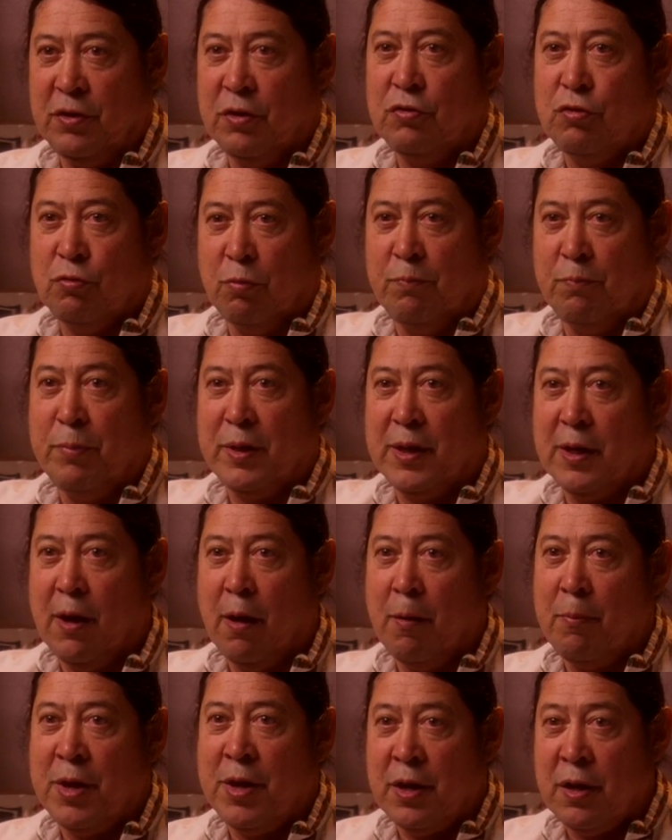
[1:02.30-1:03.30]
into
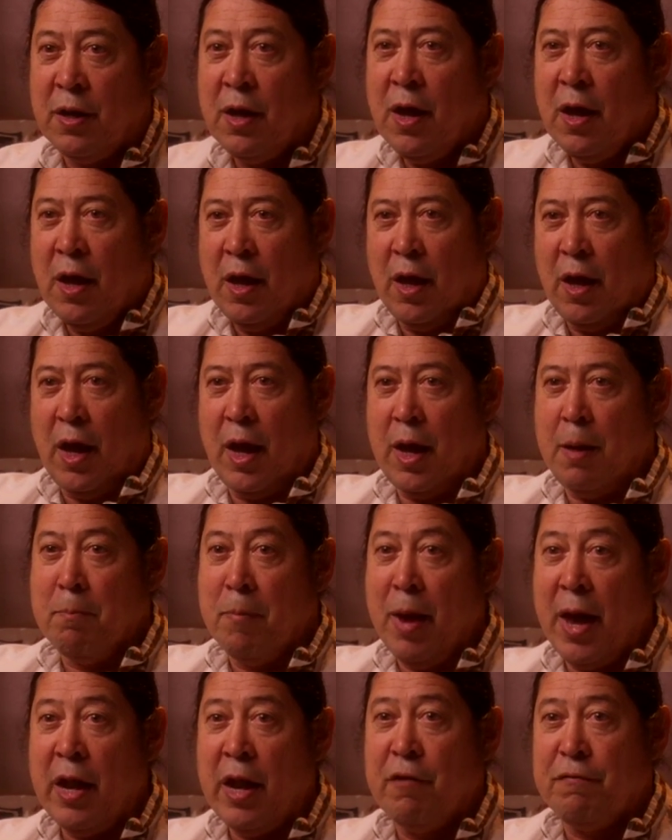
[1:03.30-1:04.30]
becoming a
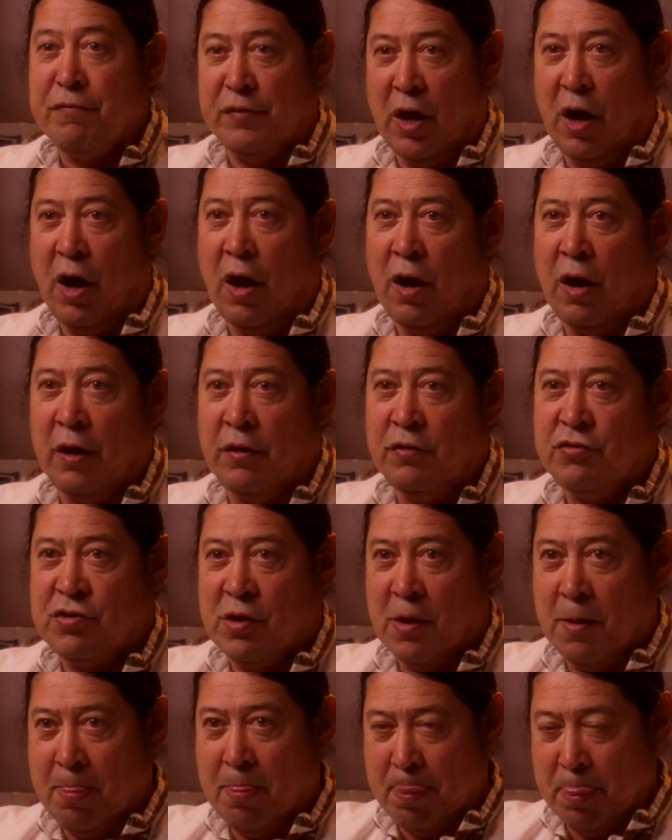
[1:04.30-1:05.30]
man of
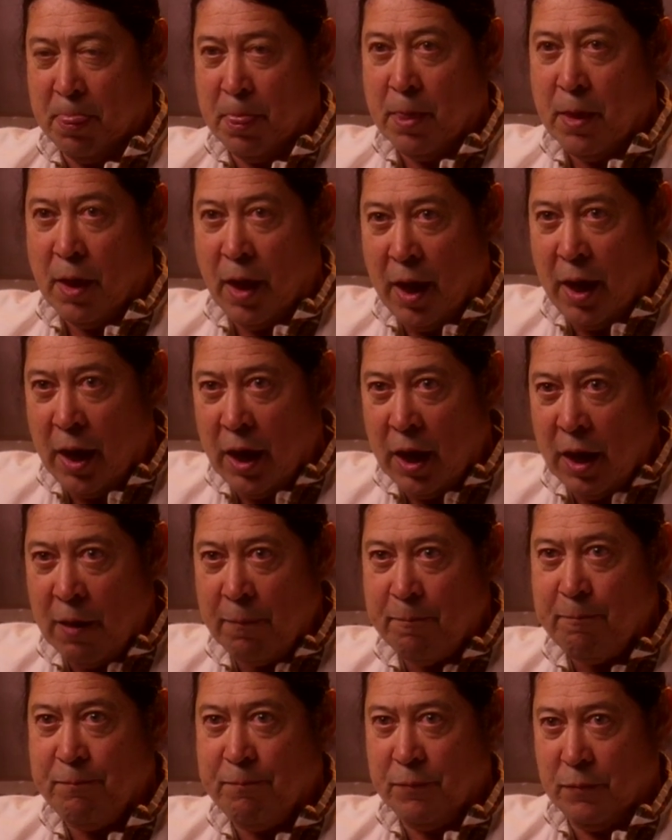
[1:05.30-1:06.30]
knowledge,
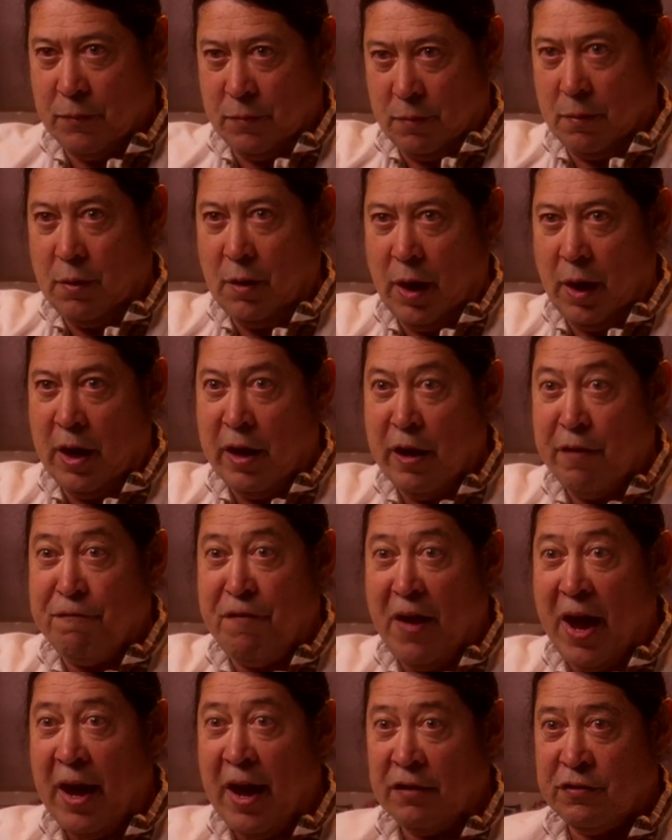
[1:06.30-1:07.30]
a, an
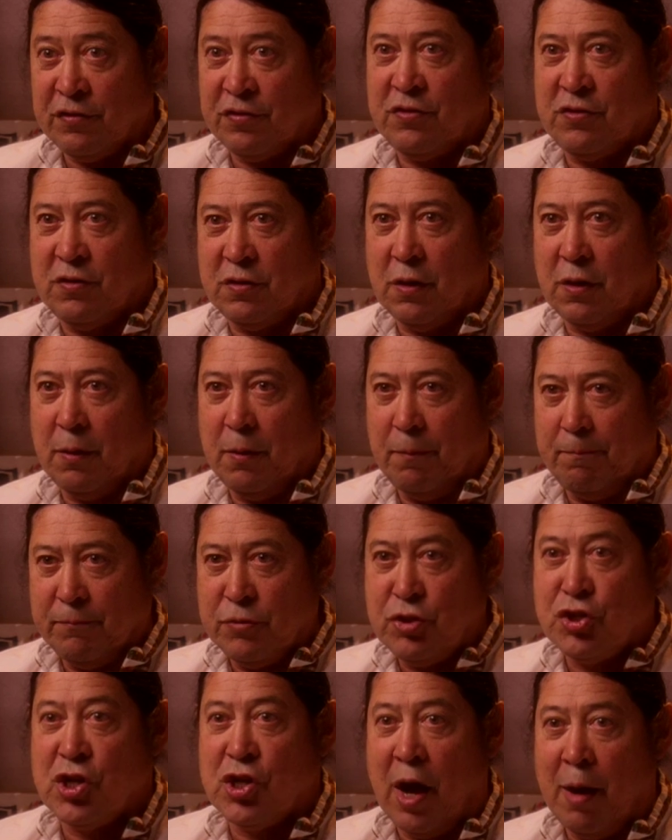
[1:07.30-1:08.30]
advanced
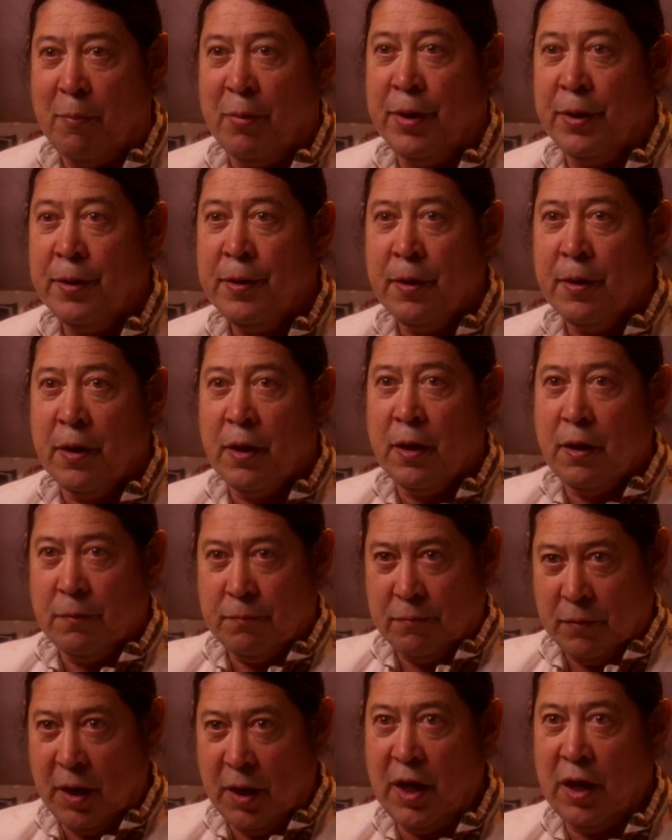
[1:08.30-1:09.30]
shaman,
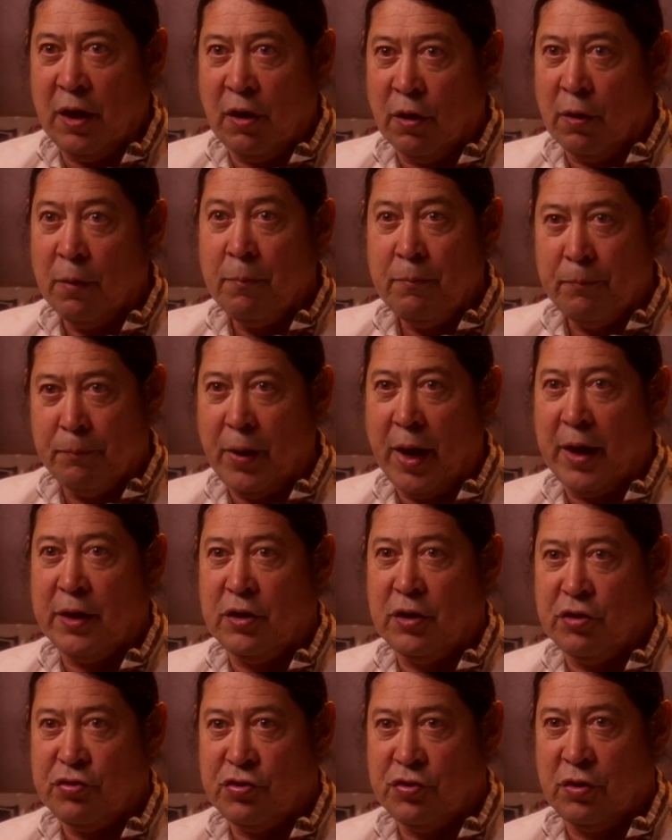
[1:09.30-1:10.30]
healer,
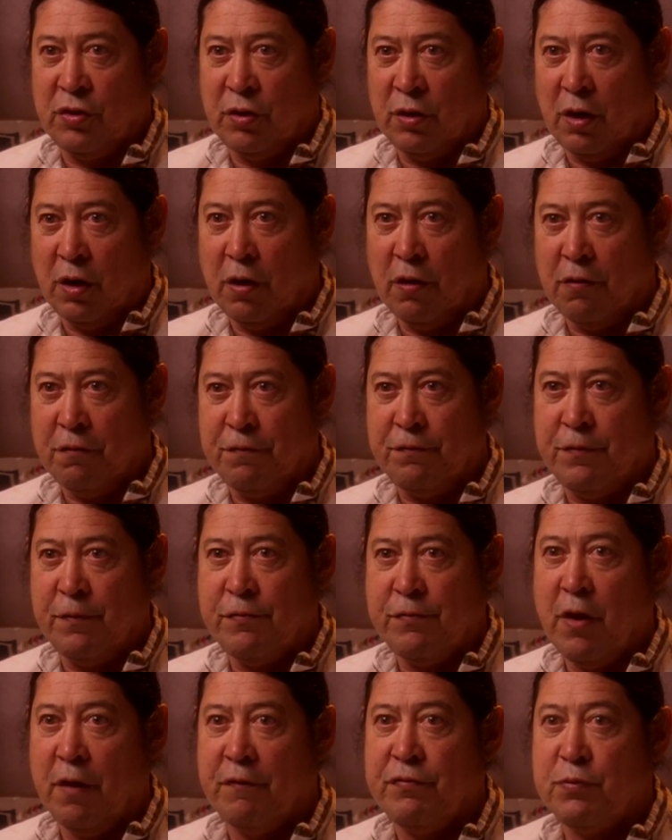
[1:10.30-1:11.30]
practitioner of,
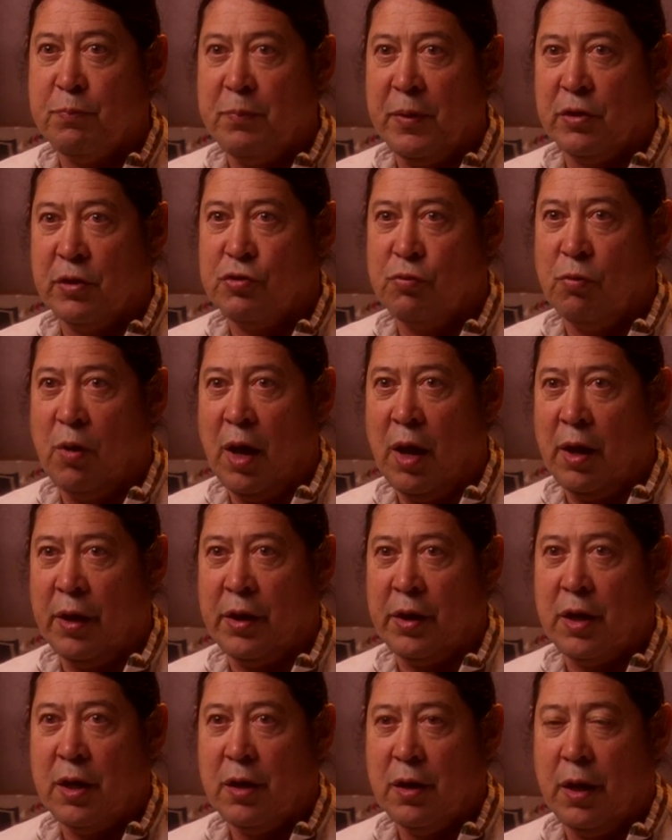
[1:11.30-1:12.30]
of
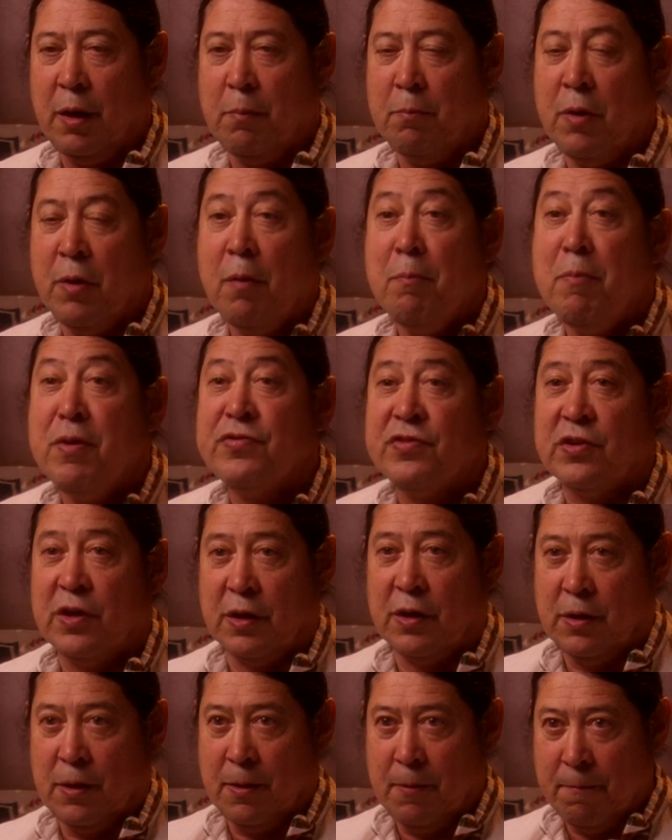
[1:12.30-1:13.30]
spirituality, a
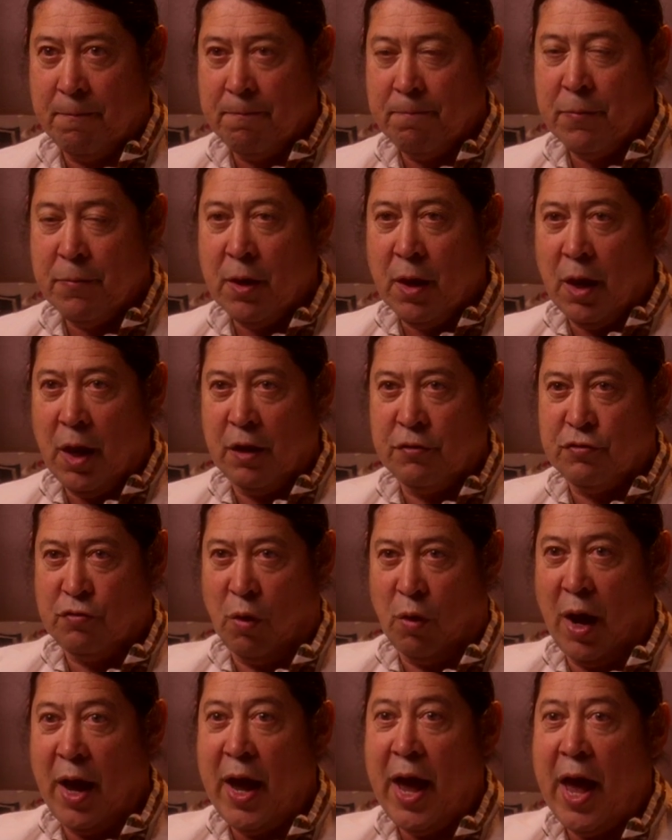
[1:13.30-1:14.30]
mystic. And
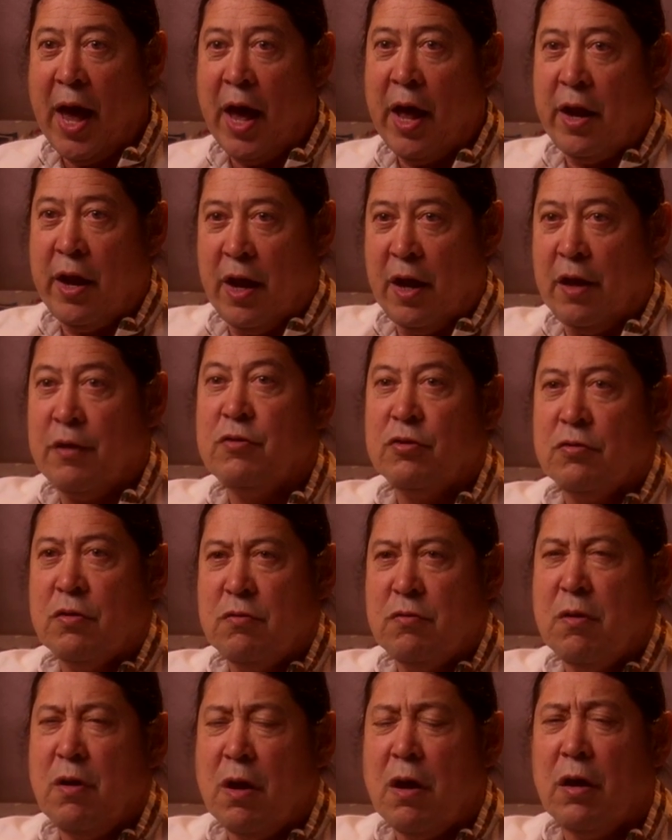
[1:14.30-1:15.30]
so I had a,
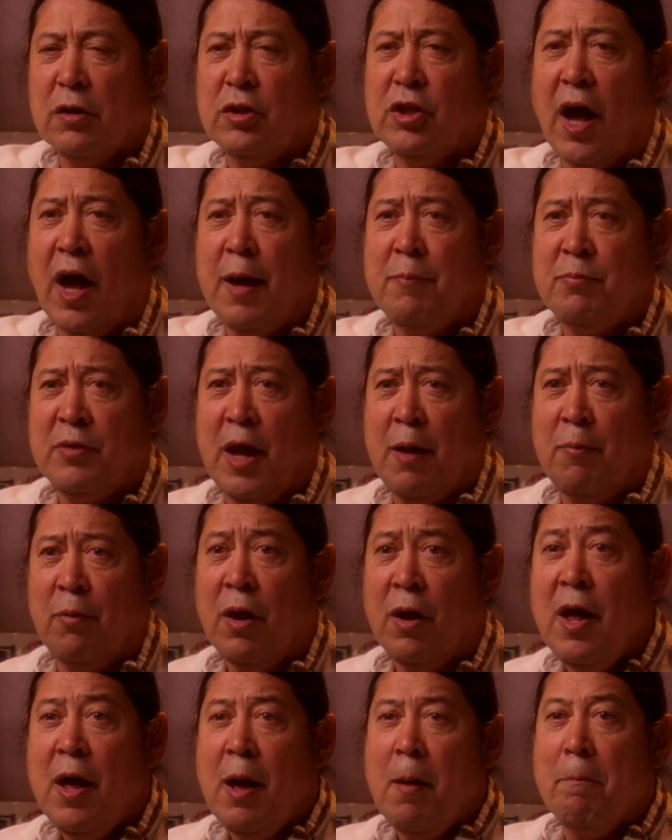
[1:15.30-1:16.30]
a
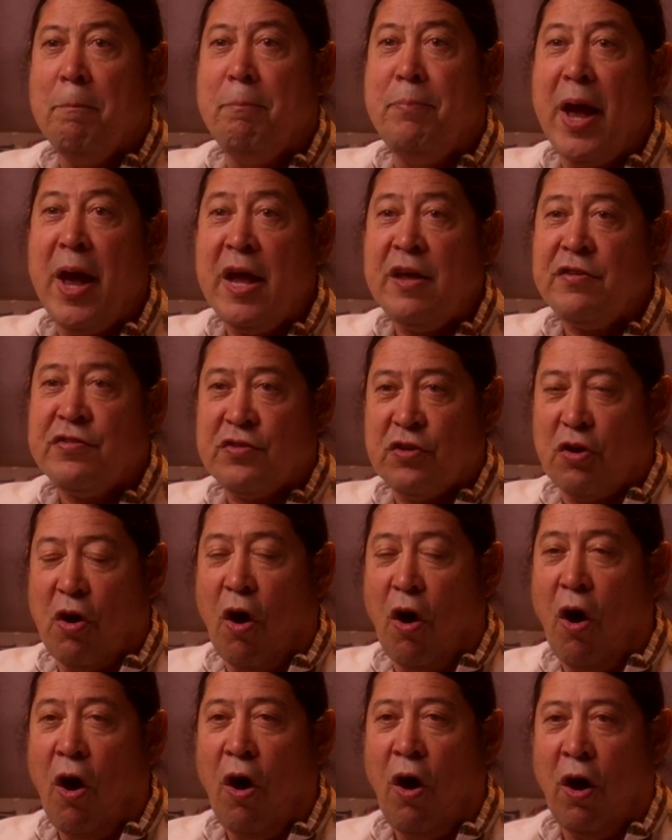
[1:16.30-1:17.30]
timetable based
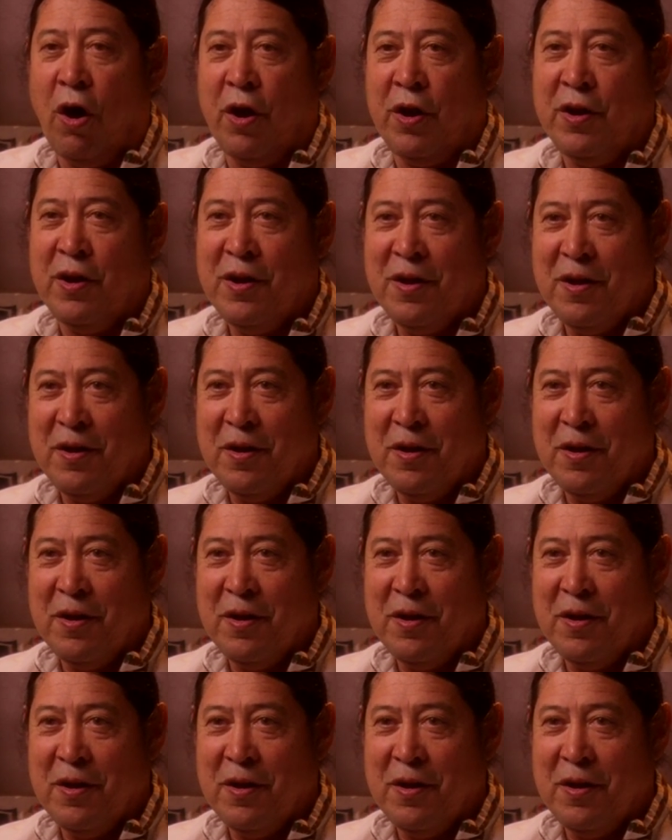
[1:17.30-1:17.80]
on